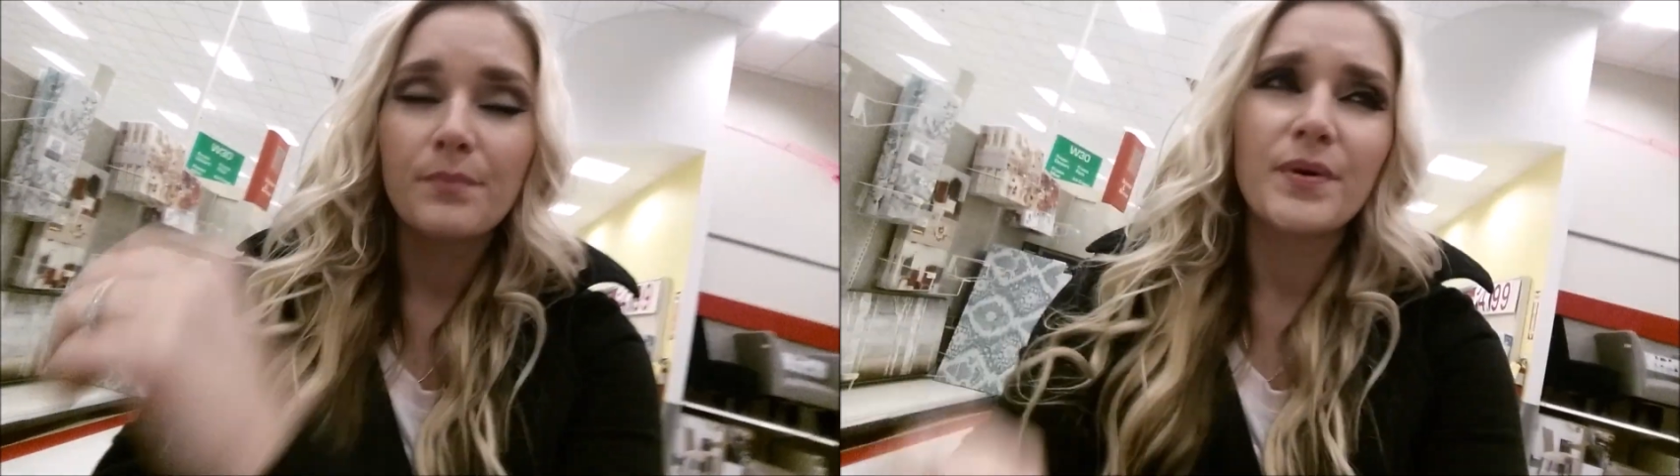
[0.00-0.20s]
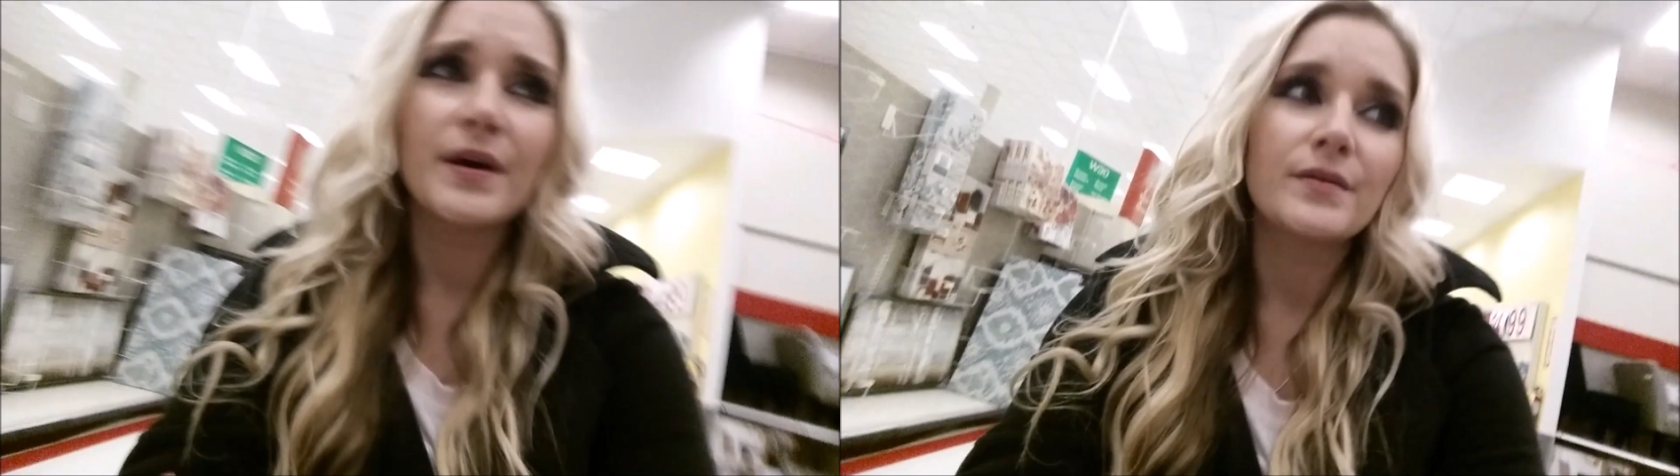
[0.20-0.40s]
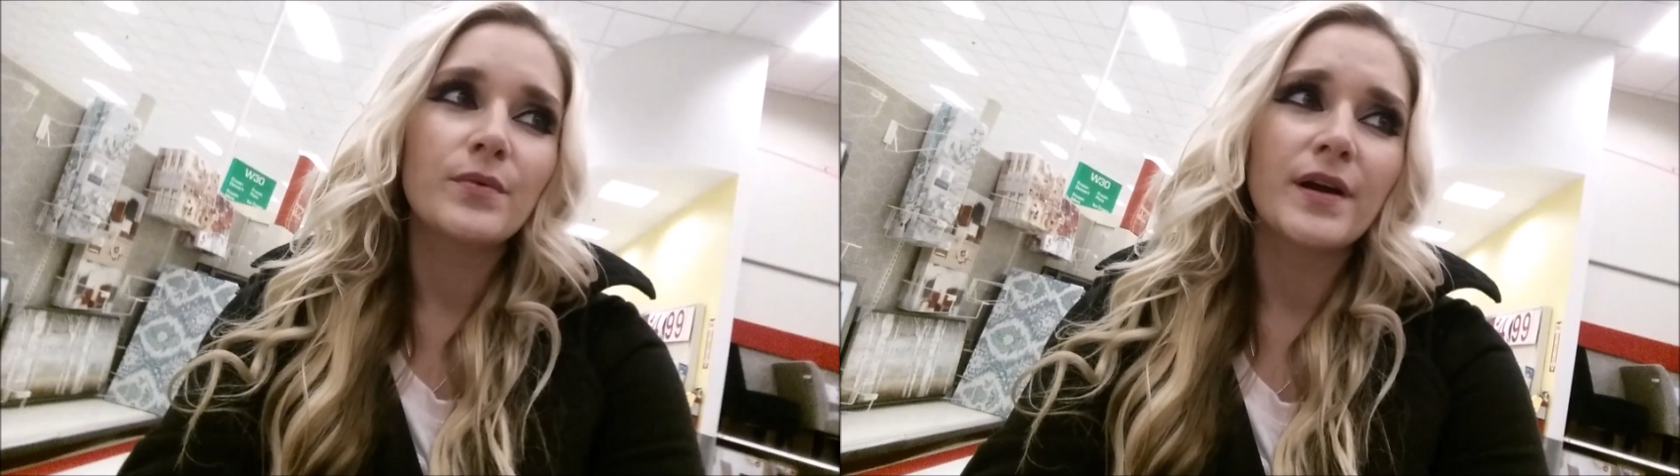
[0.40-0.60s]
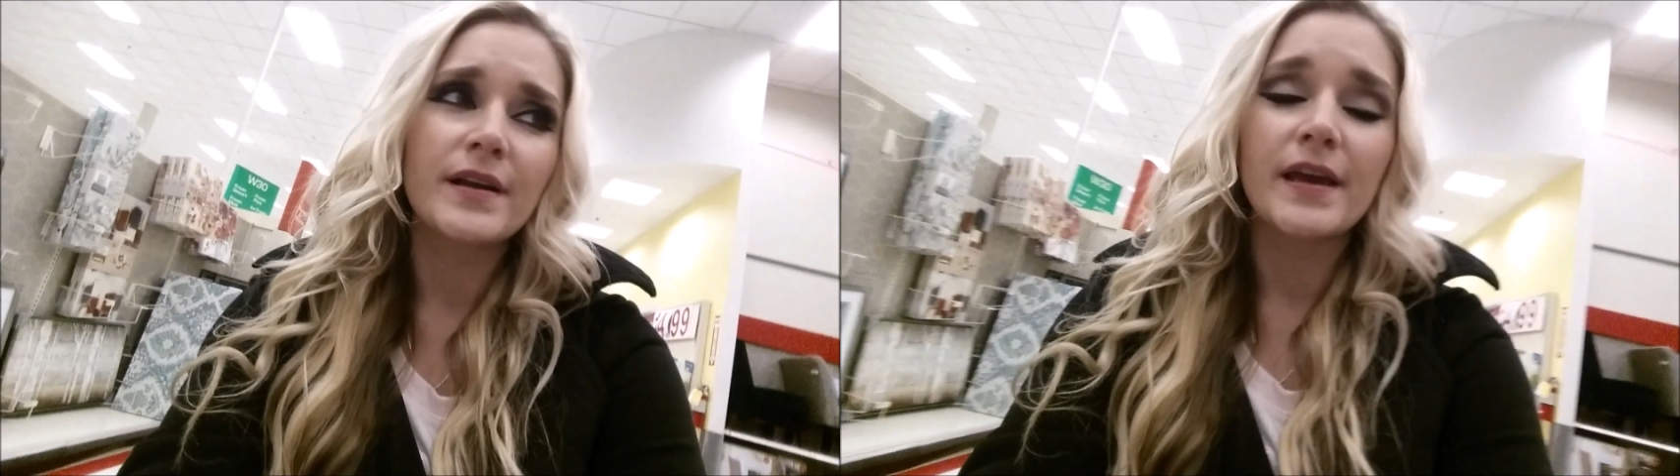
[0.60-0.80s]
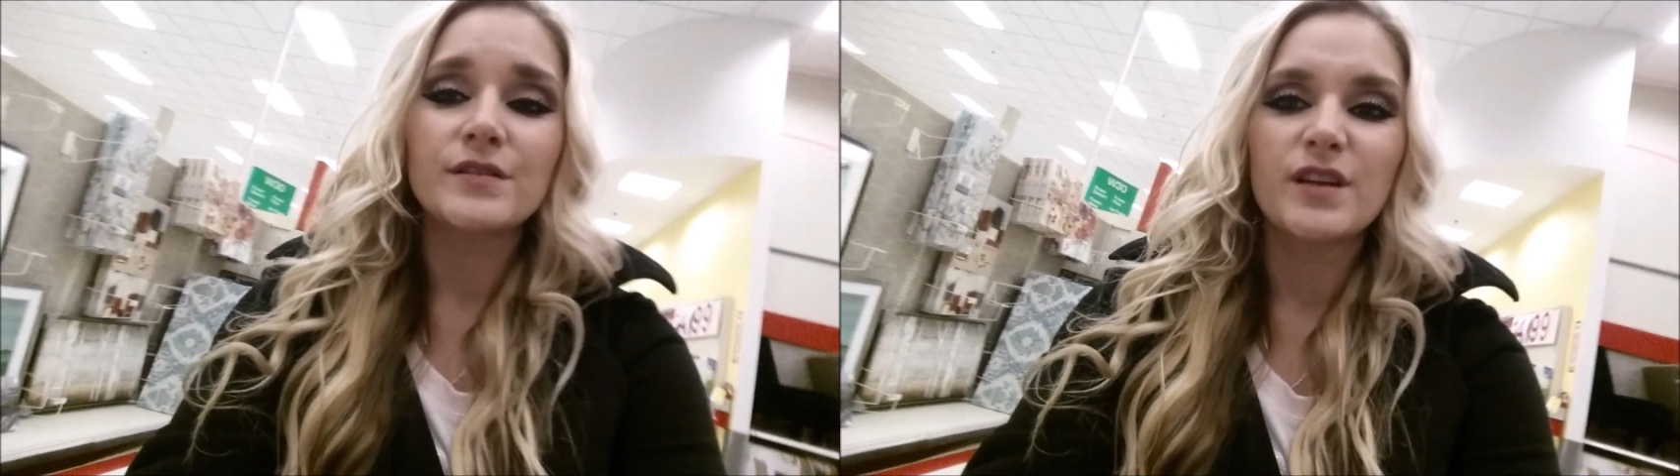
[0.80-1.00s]
but we
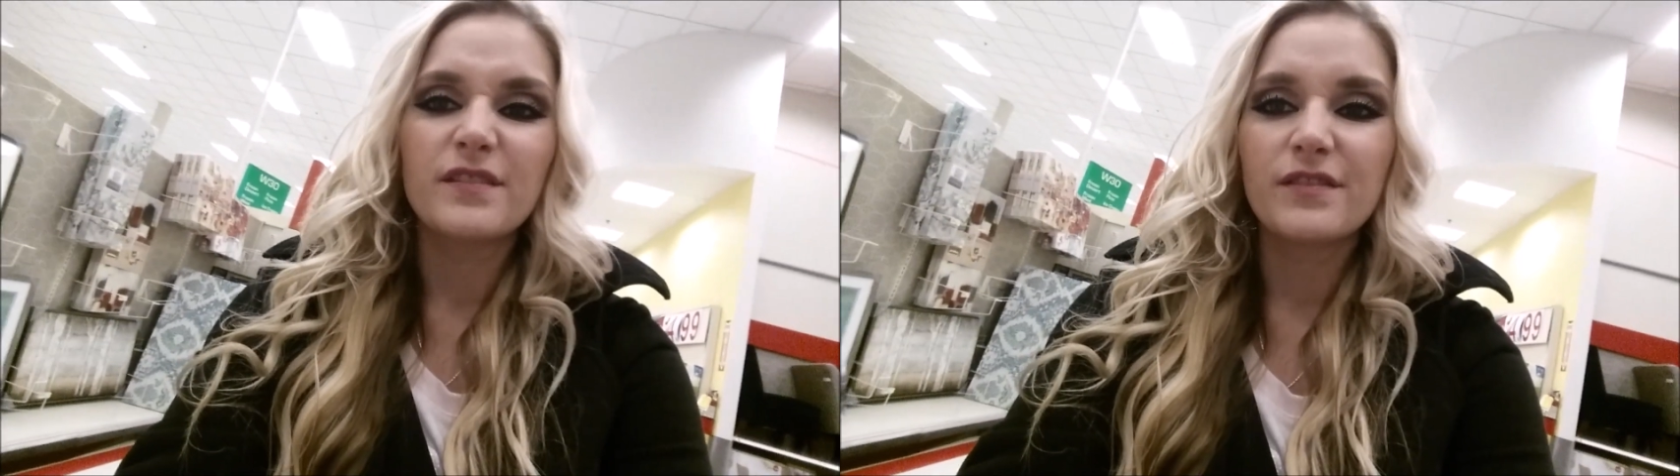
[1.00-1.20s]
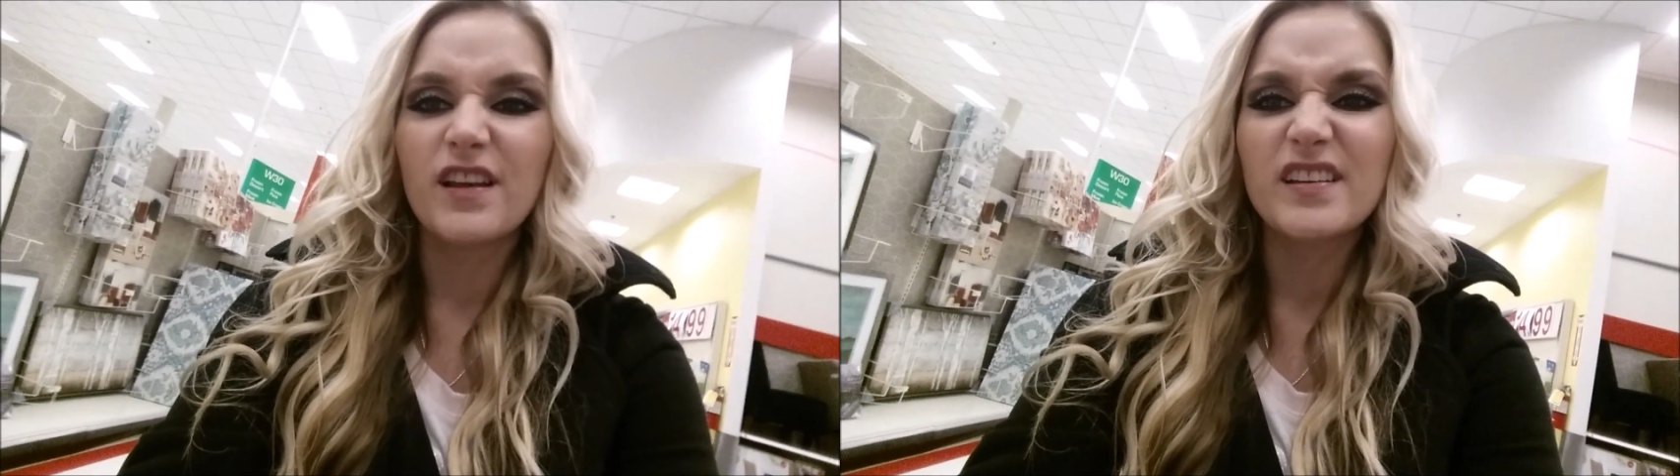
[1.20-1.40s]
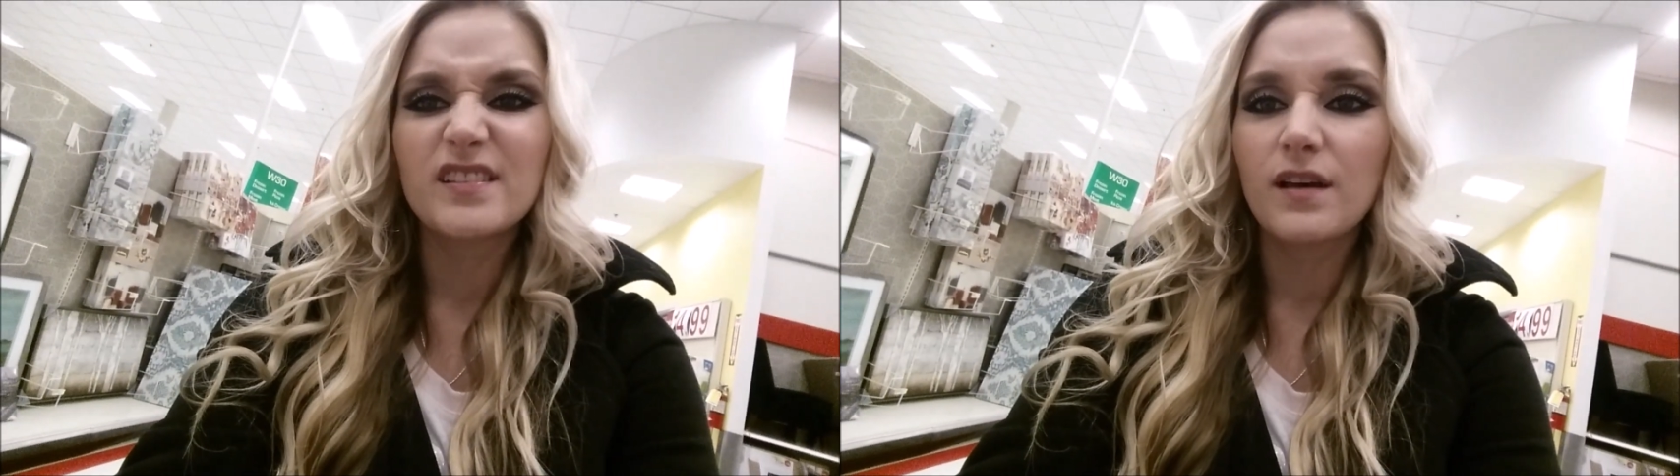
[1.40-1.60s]
already ate Chick-fil-A,